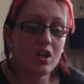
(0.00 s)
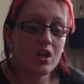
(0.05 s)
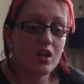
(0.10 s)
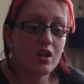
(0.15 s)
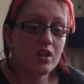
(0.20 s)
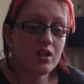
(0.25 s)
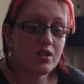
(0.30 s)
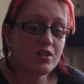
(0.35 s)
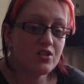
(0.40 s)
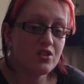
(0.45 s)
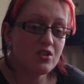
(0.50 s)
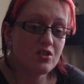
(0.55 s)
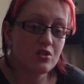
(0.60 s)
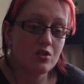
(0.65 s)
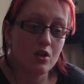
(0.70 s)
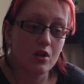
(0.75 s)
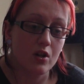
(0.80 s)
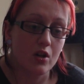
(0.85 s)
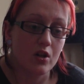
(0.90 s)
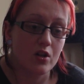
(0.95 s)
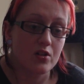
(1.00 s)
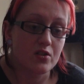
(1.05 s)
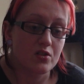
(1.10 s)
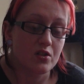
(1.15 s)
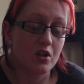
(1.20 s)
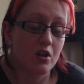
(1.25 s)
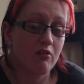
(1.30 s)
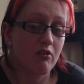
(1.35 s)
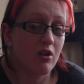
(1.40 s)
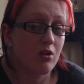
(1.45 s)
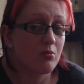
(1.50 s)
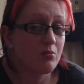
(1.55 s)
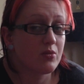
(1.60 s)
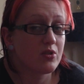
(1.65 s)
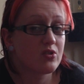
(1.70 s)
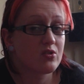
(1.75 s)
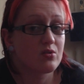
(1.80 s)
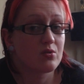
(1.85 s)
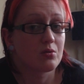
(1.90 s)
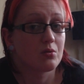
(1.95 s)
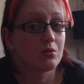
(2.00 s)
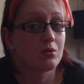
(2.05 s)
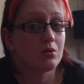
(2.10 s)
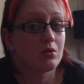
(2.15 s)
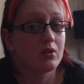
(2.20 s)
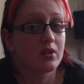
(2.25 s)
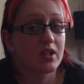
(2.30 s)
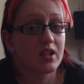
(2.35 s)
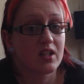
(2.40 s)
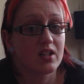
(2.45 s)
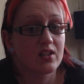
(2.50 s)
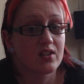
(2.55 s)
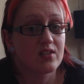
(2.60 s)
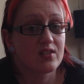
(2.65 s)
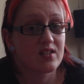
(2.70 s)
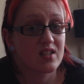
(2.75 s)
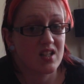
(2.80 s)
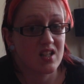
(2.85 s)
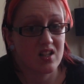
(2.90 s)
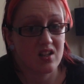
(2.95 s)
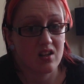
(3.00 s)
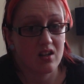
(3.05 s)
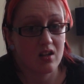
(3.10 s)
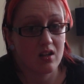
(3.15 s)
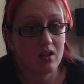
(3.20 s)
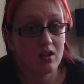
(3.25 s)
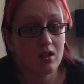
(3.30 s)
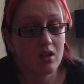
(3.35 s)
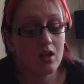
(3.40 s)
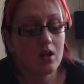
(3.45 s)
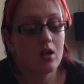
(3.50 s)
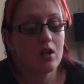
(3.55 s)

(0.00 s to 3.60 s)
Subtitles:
it's just not nice to go around with sore ears either.